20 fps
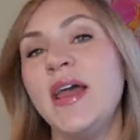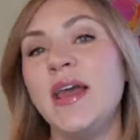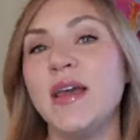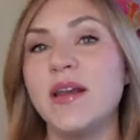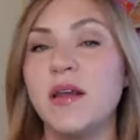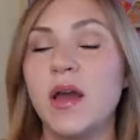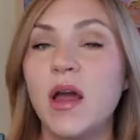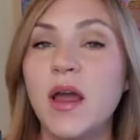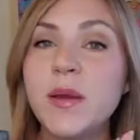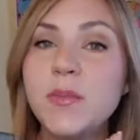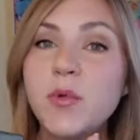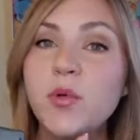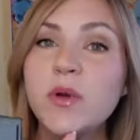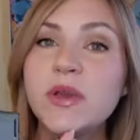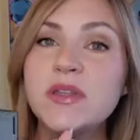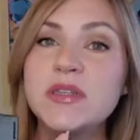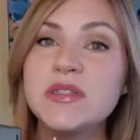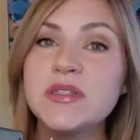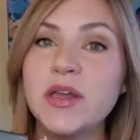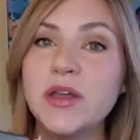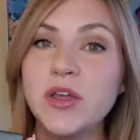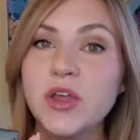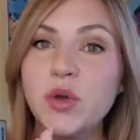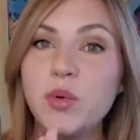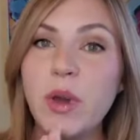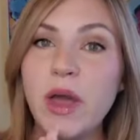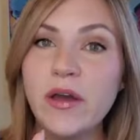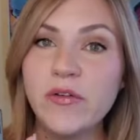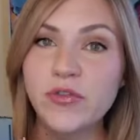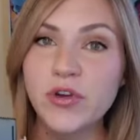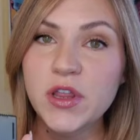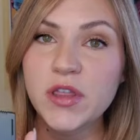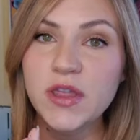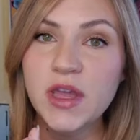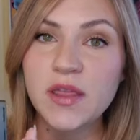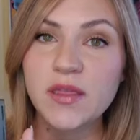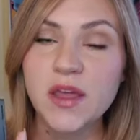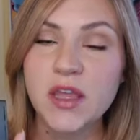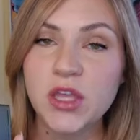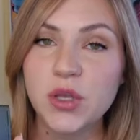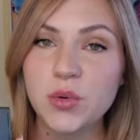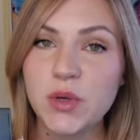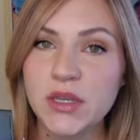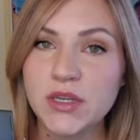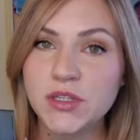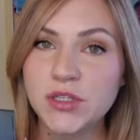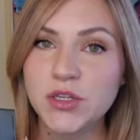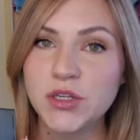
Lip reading: and I'm going to tell you everything that you need